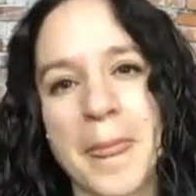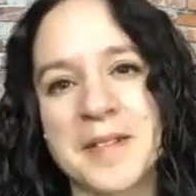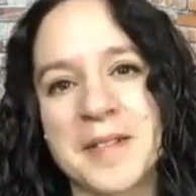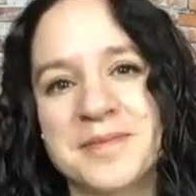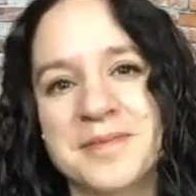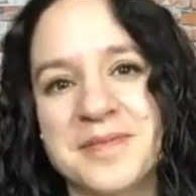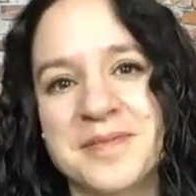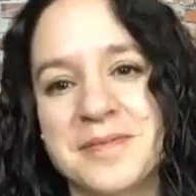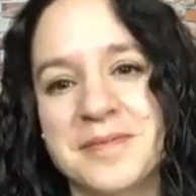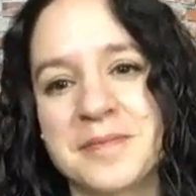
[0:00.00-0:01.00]

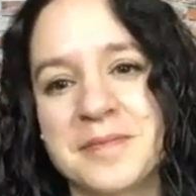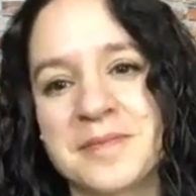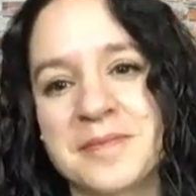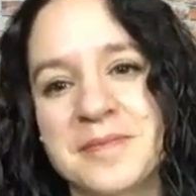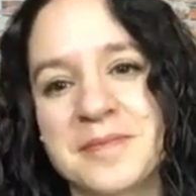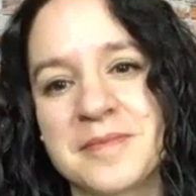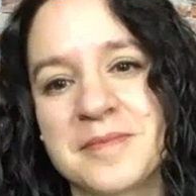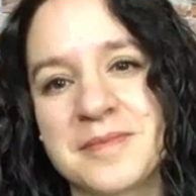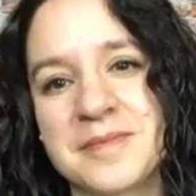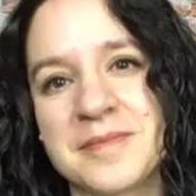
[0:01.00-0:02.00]

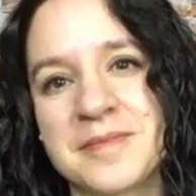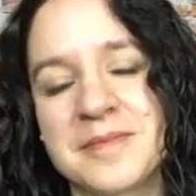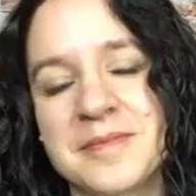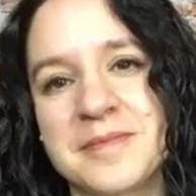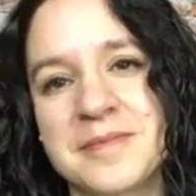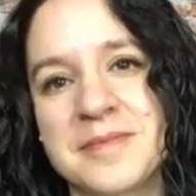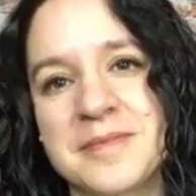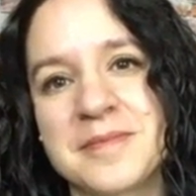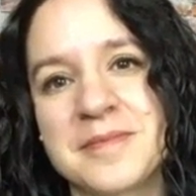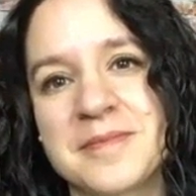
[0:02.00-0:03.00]

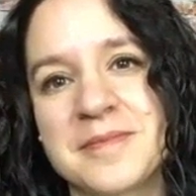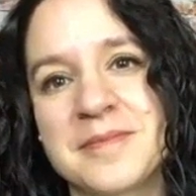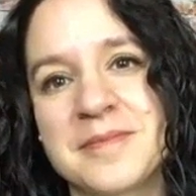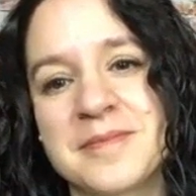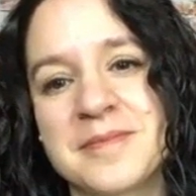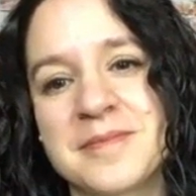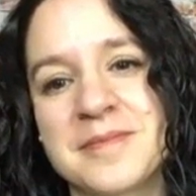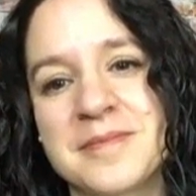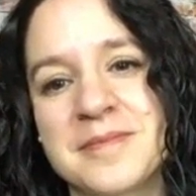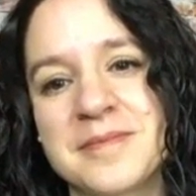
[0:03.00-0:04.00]

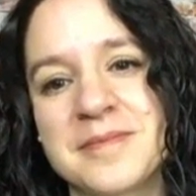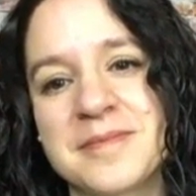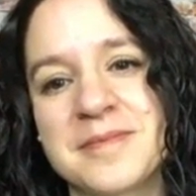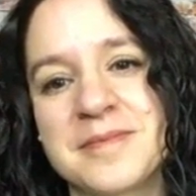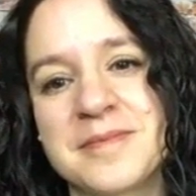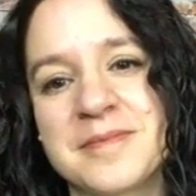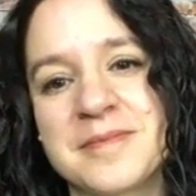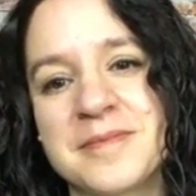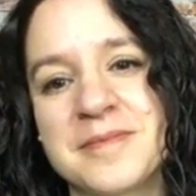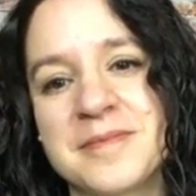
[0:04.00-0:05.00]

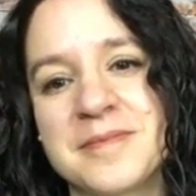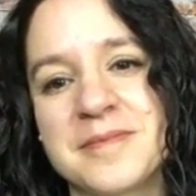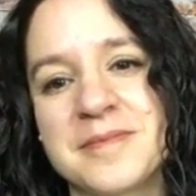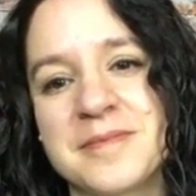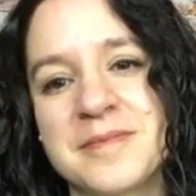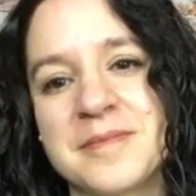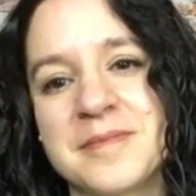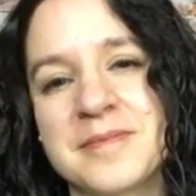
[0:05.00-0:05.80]
No words are spoken by the person on screen.